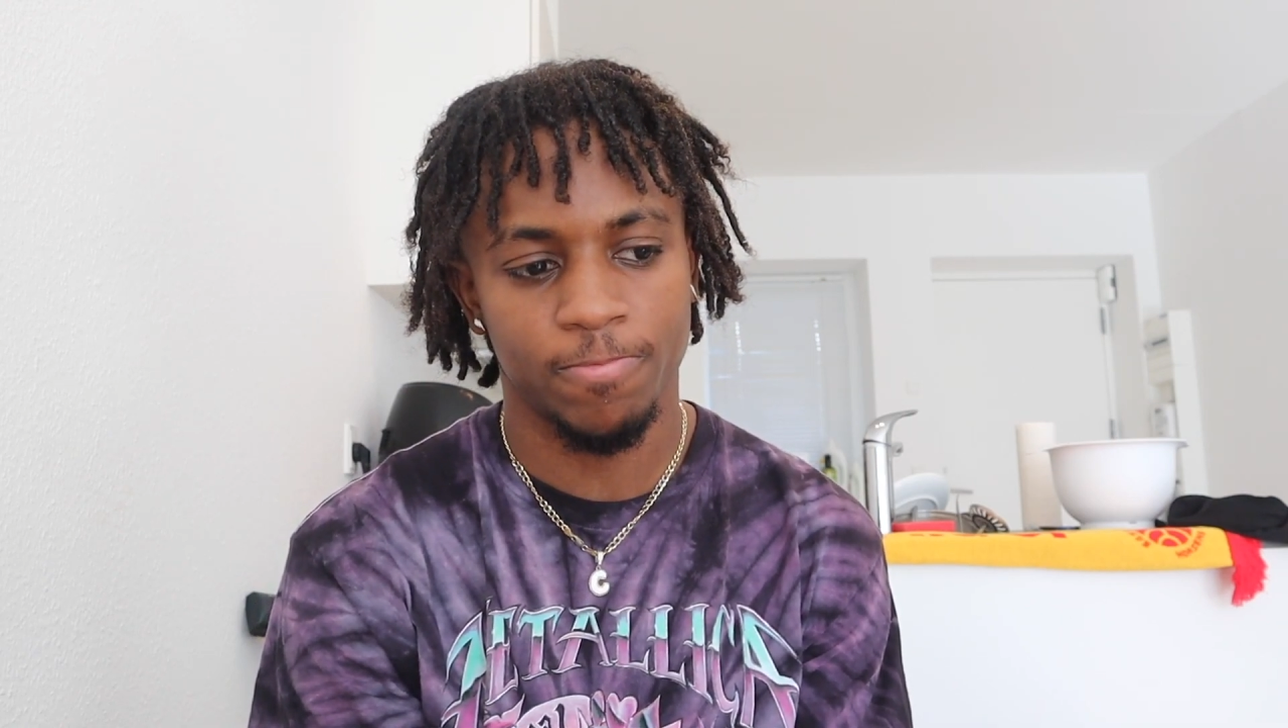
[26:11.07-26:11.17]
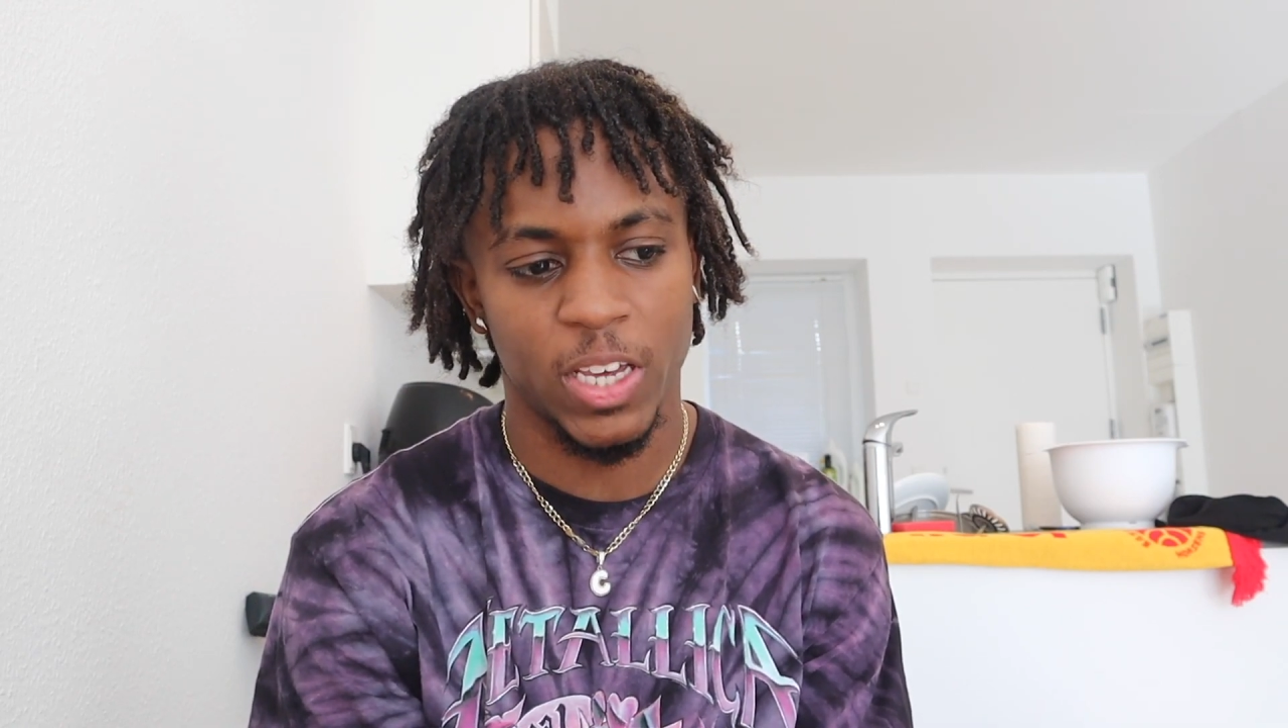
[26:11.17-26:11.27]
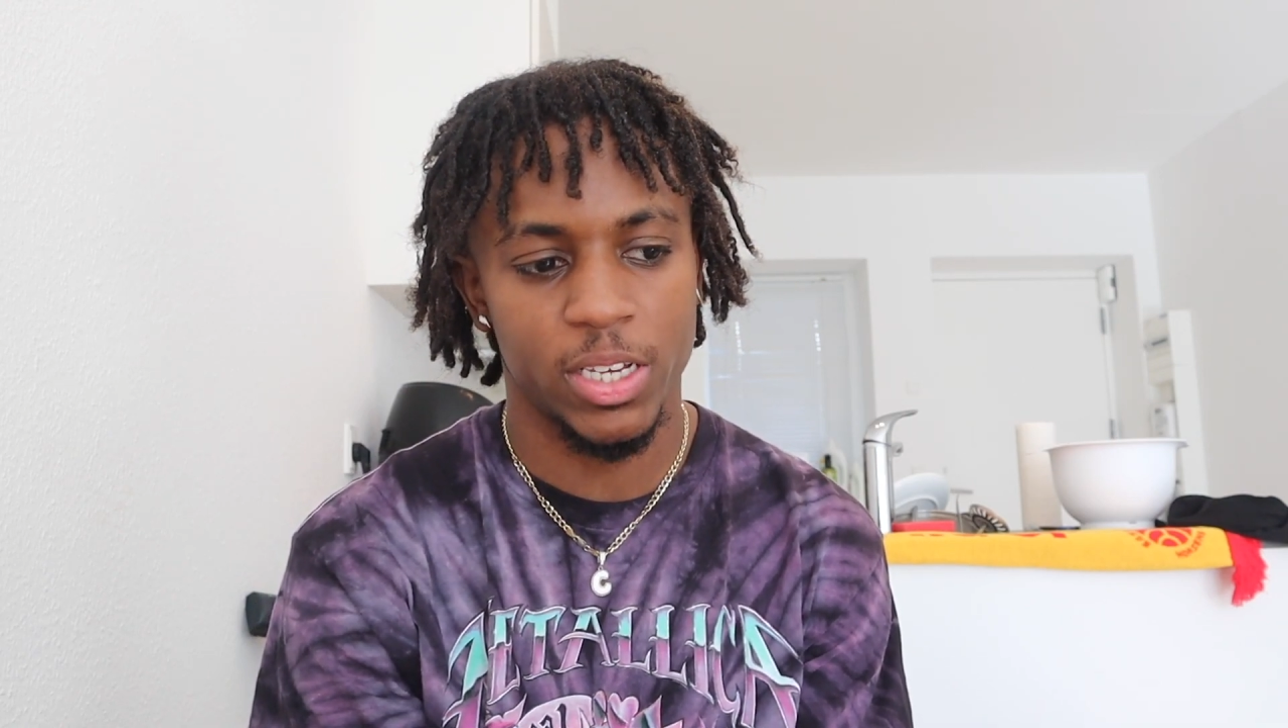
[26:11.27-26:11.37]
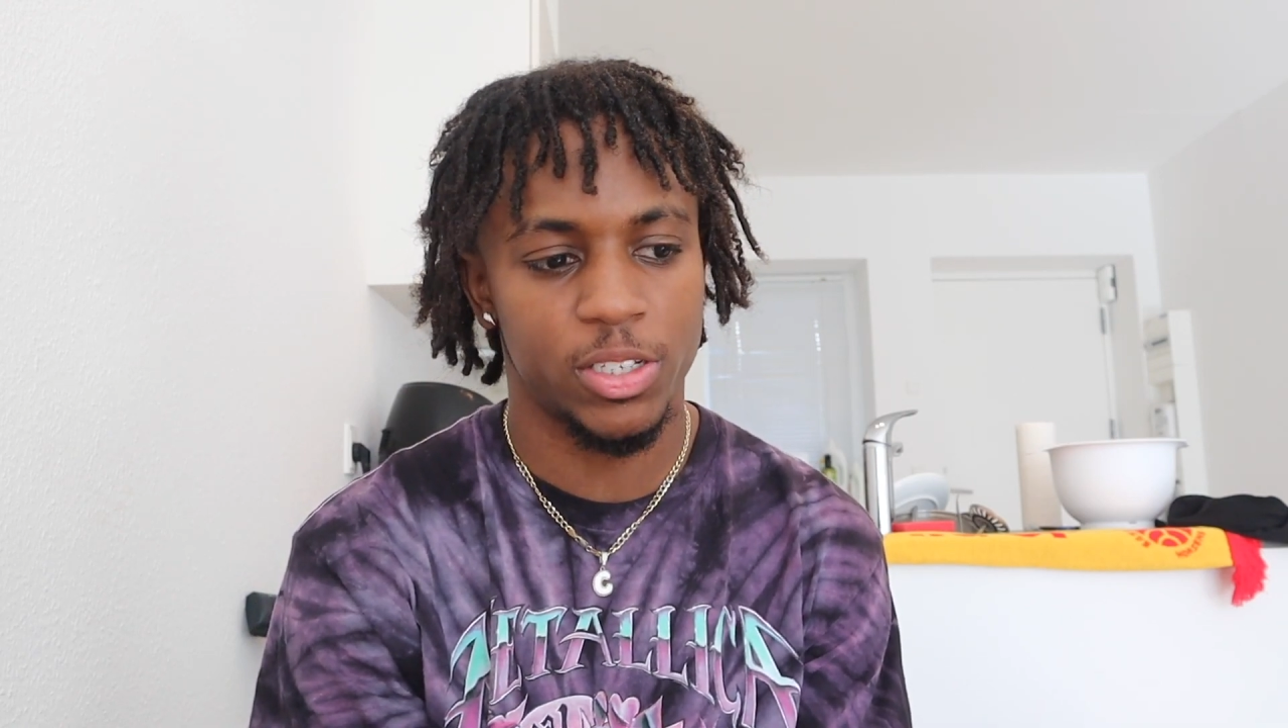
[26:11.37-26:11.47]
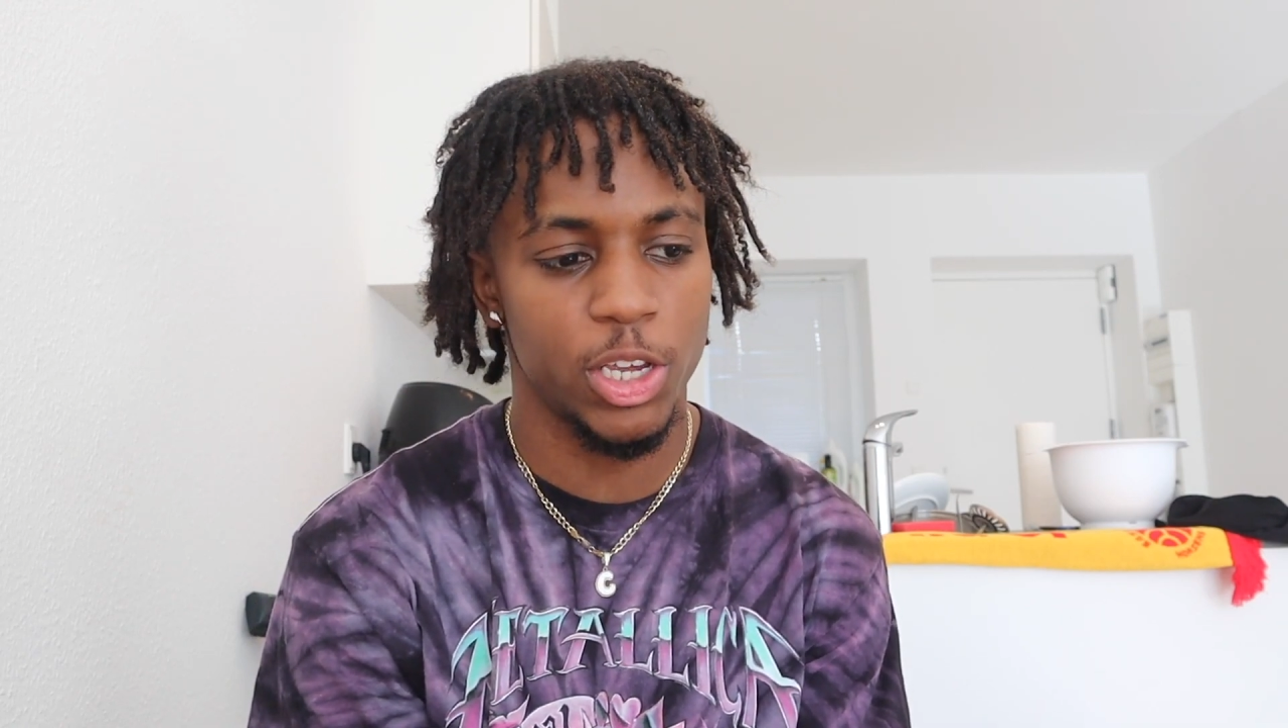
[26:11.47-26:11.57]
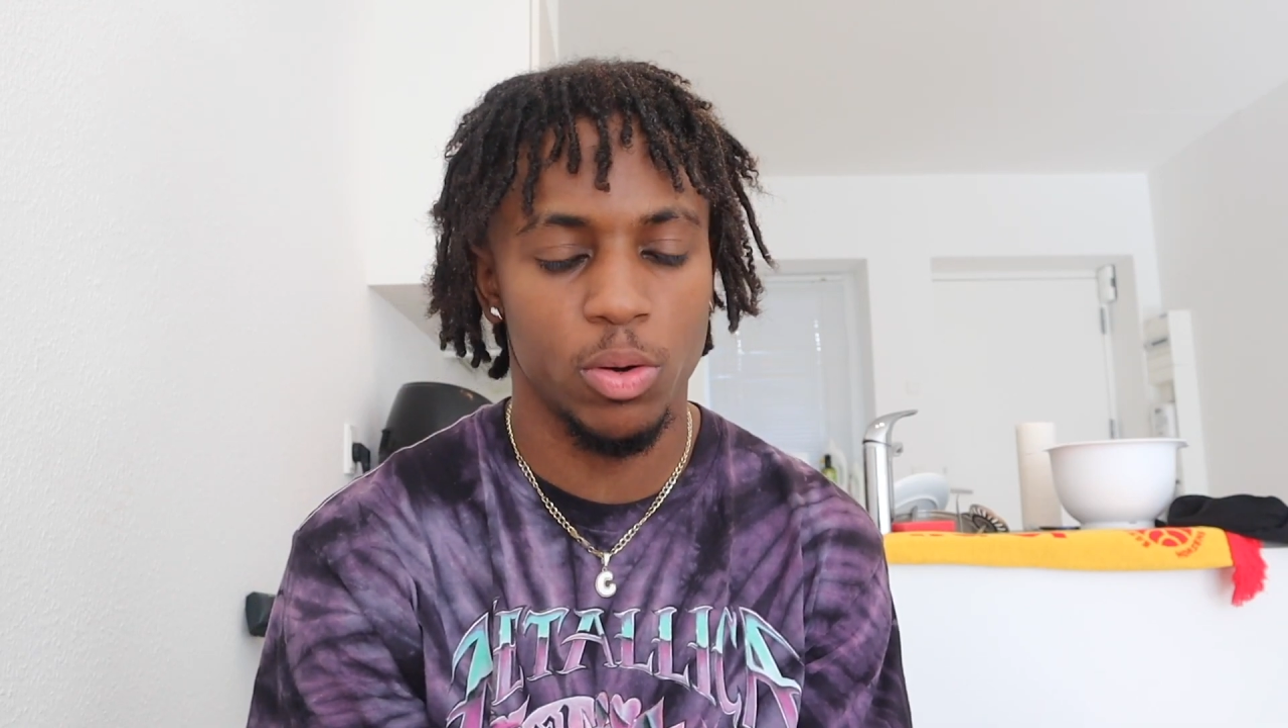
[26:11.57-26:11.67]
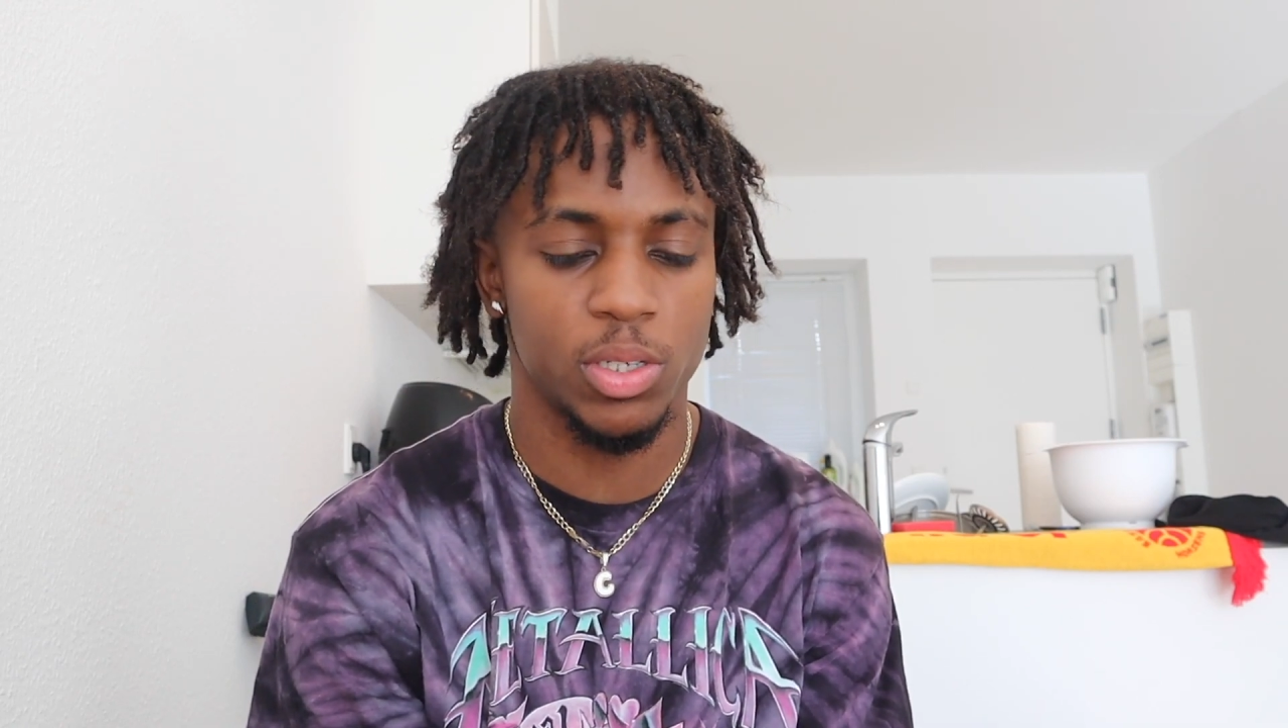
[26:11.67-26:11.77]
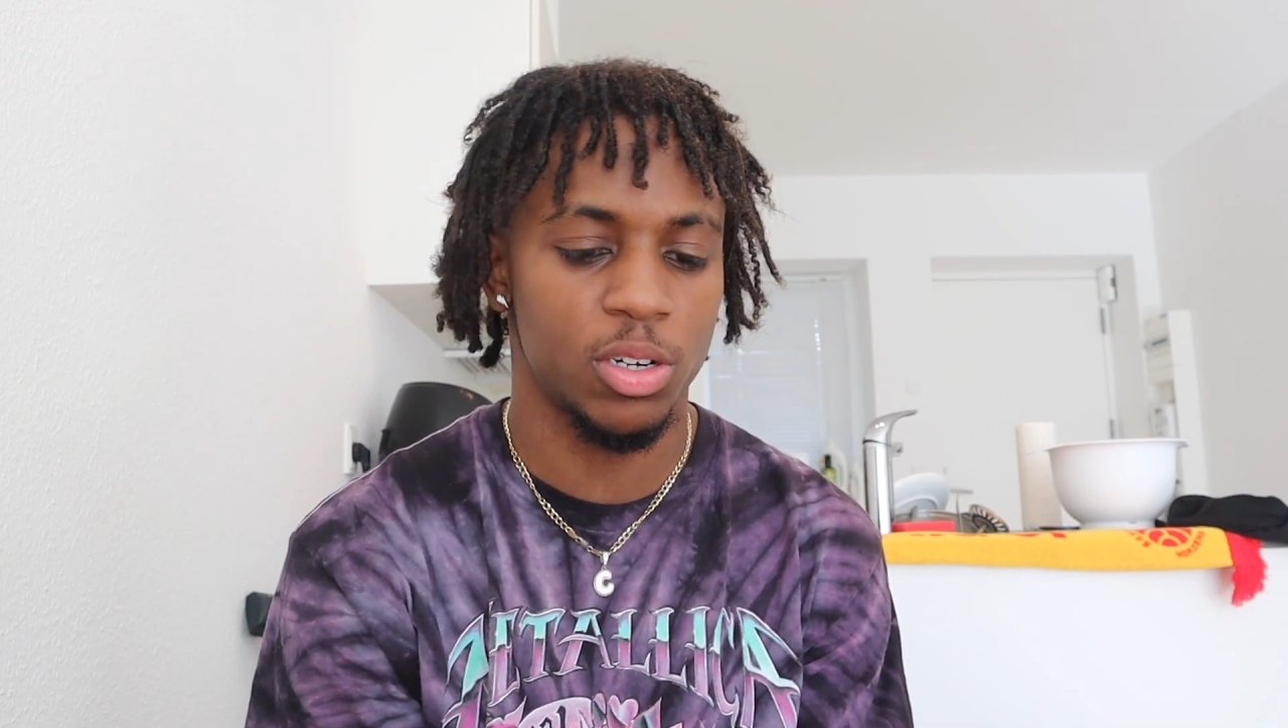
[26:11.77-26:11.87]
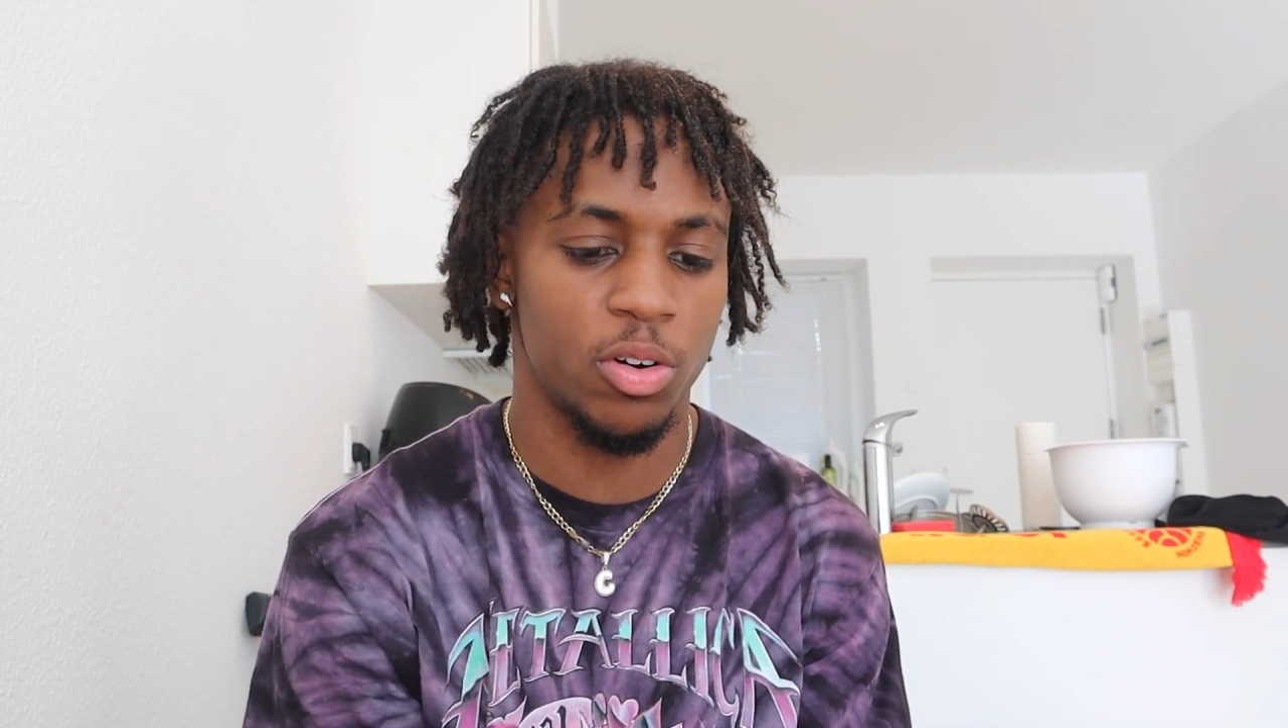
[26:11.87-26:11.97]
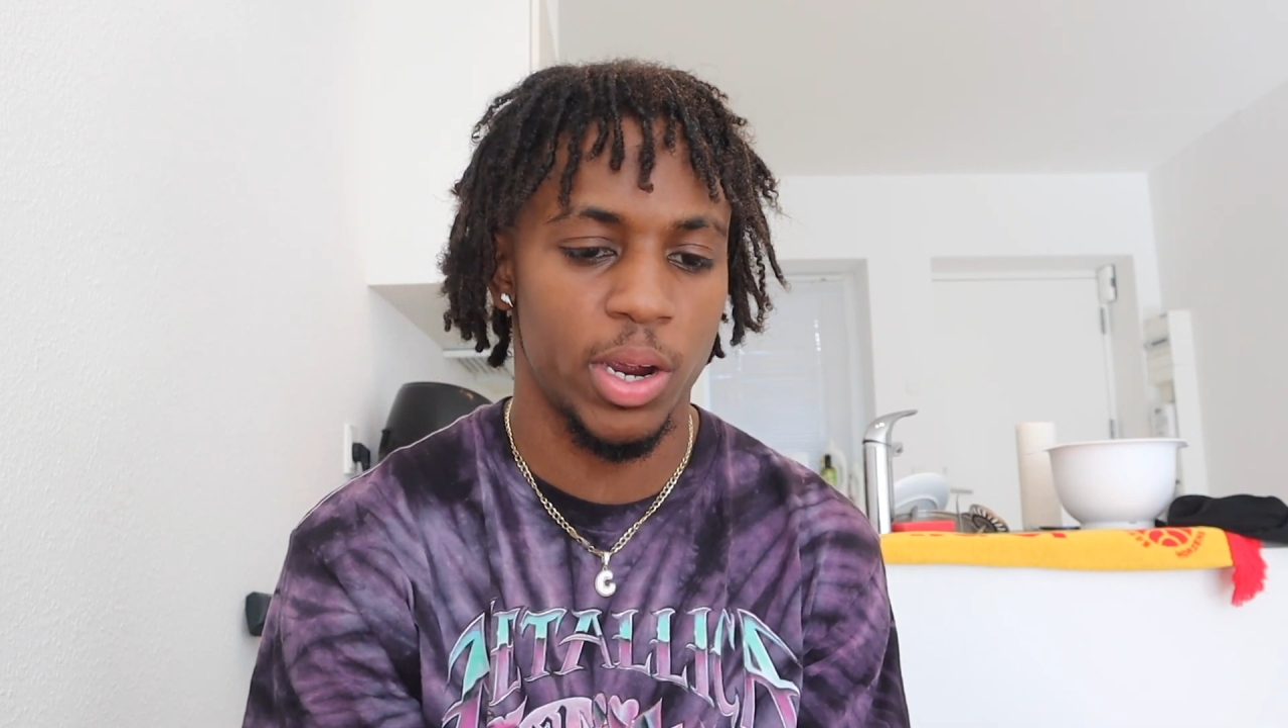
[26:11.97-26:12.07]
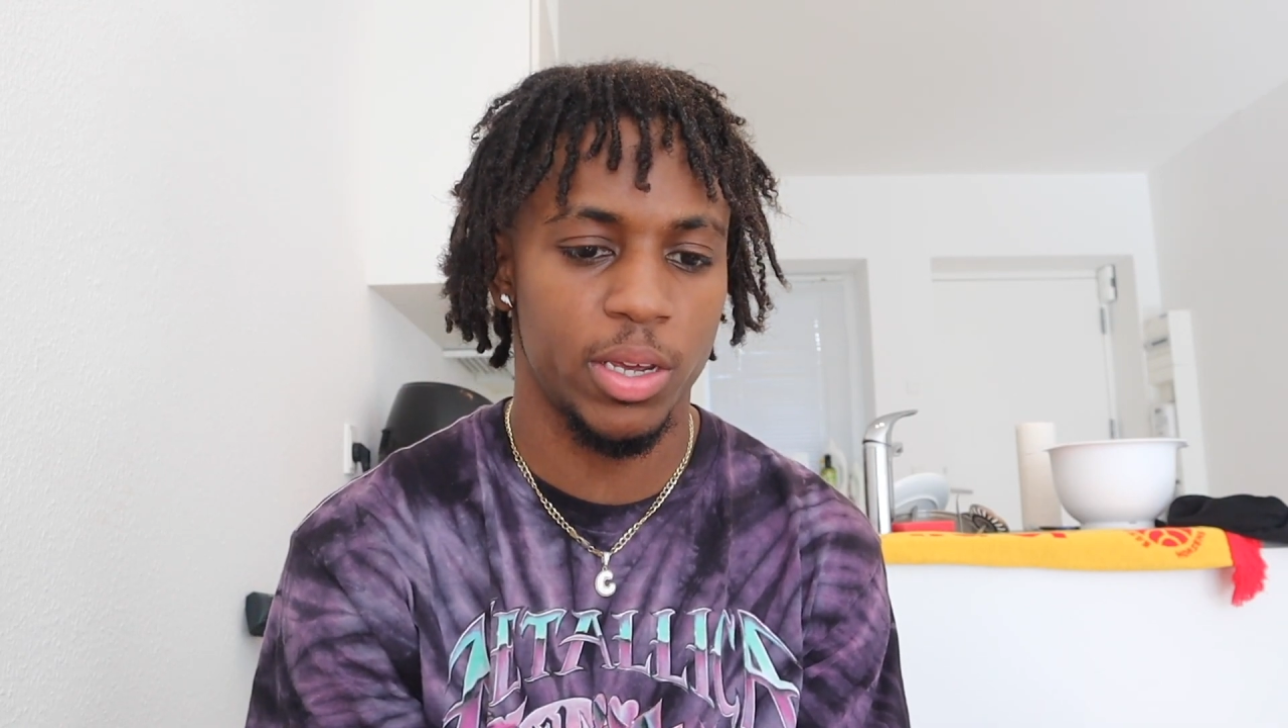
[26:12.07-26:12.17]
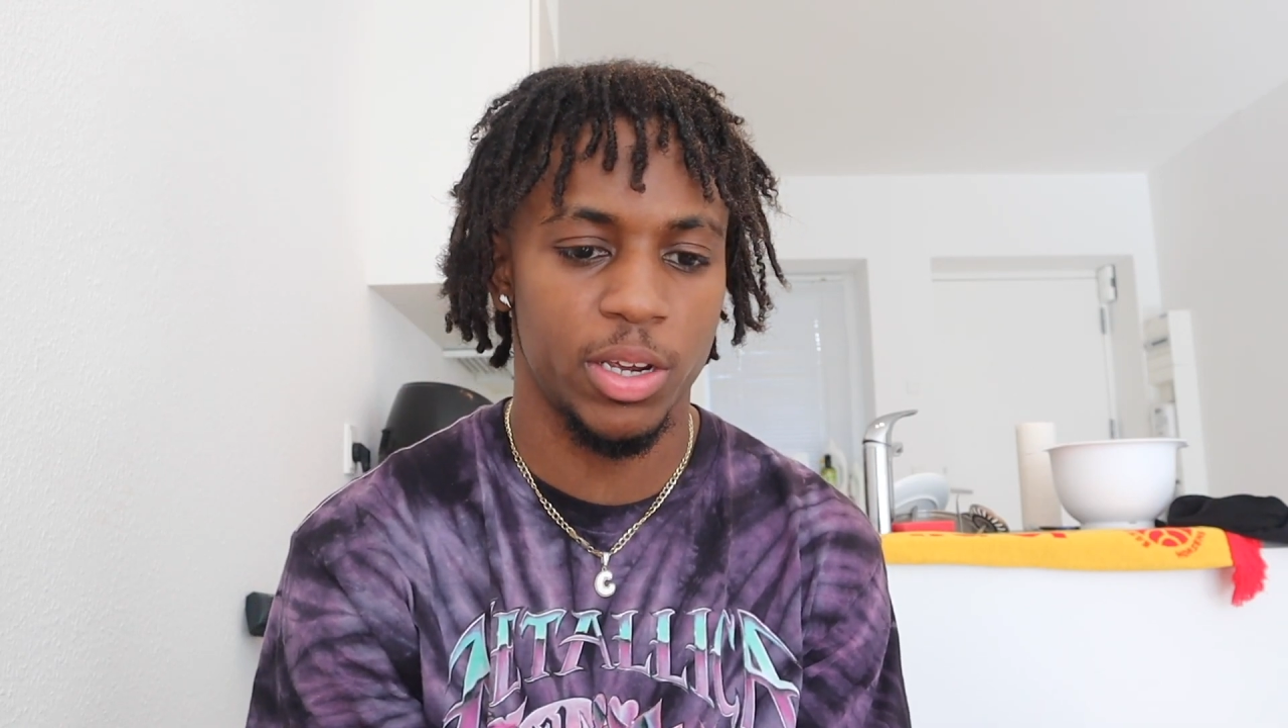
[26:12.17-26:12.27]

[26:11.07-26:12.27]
it still was a great